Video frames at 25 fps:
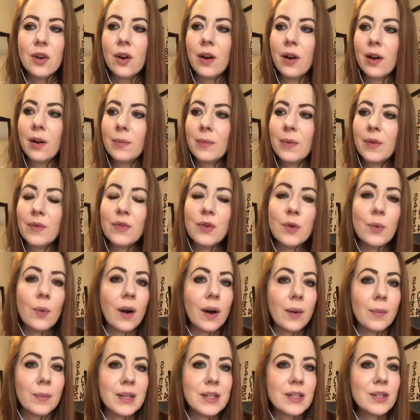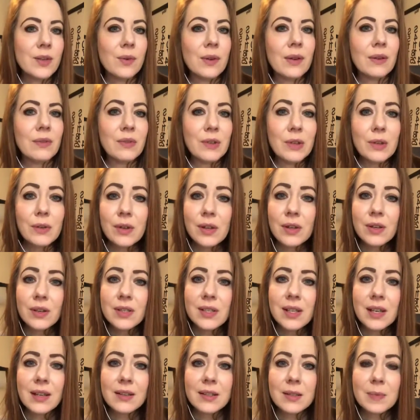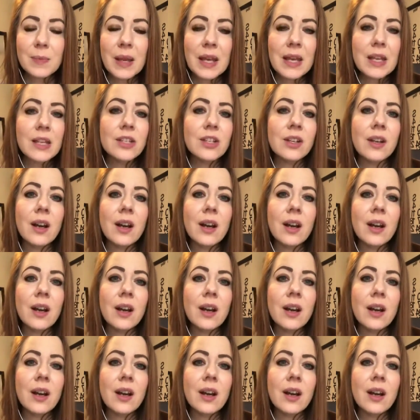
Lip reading: if you want me to review your sales page,